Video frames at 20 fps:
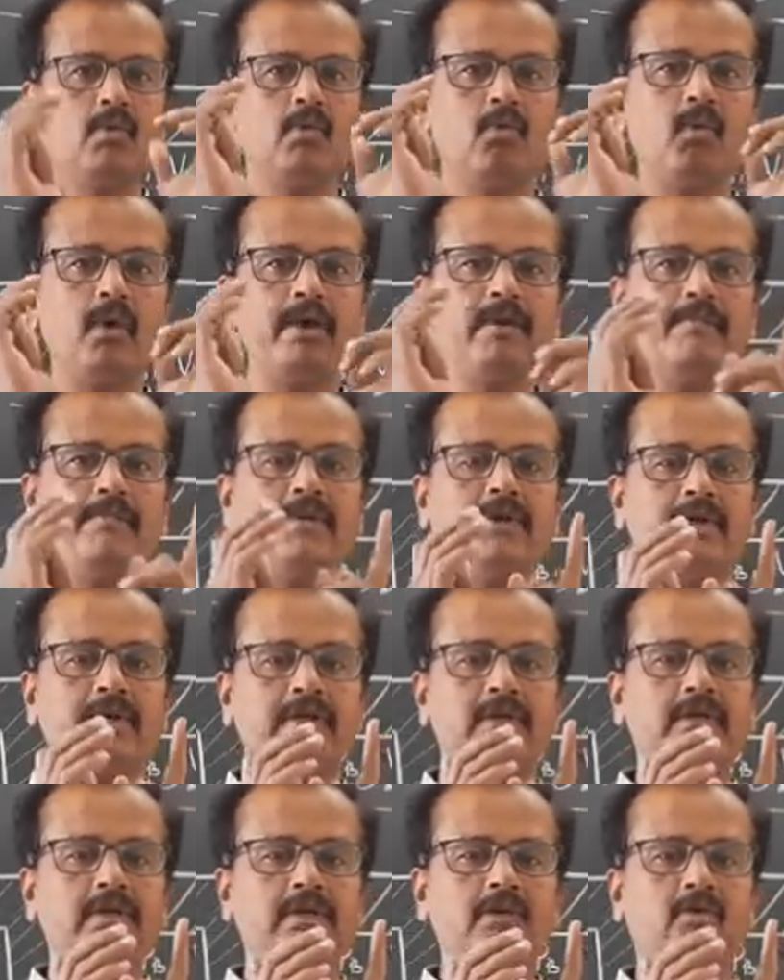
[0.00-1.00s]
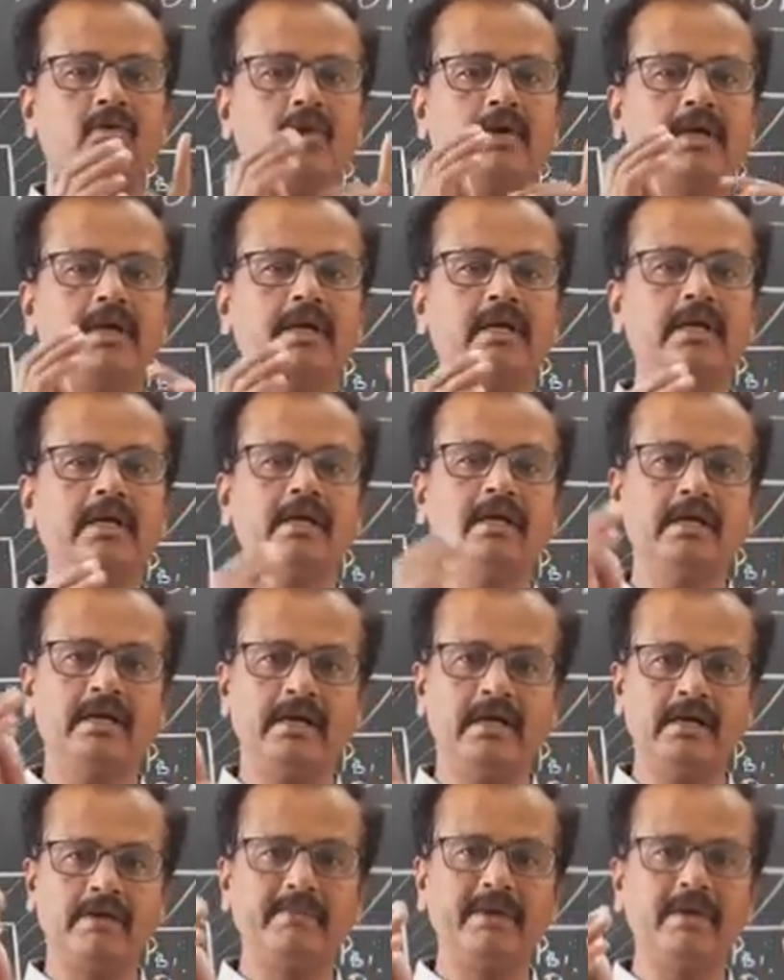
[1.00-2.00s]
one particular quantity
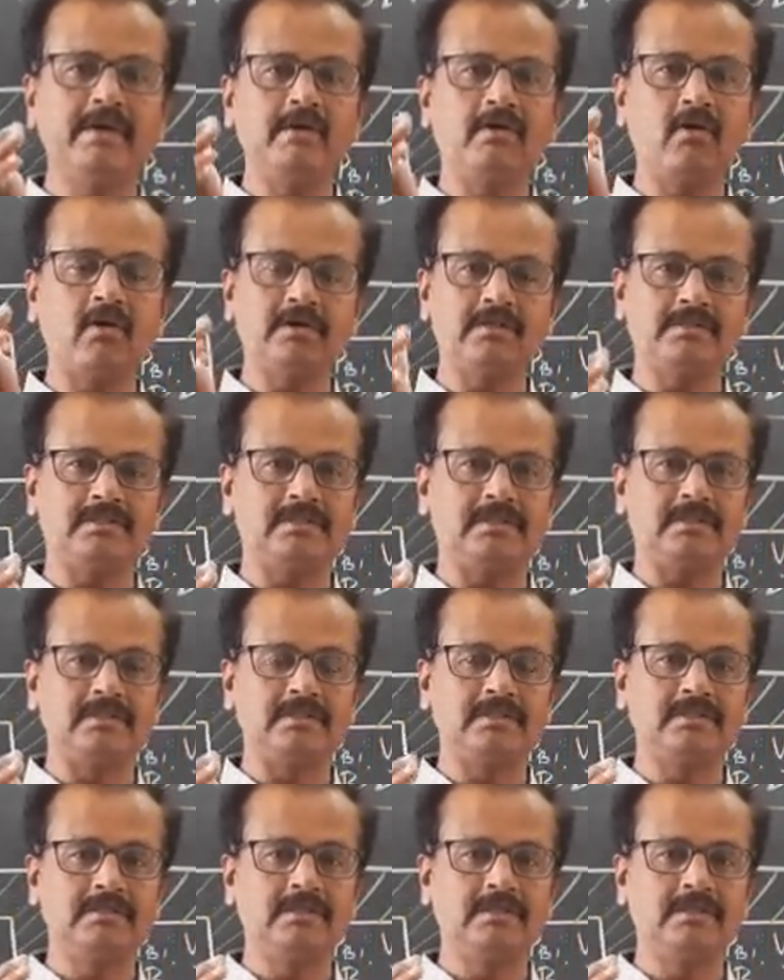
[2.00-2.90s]
remain constant.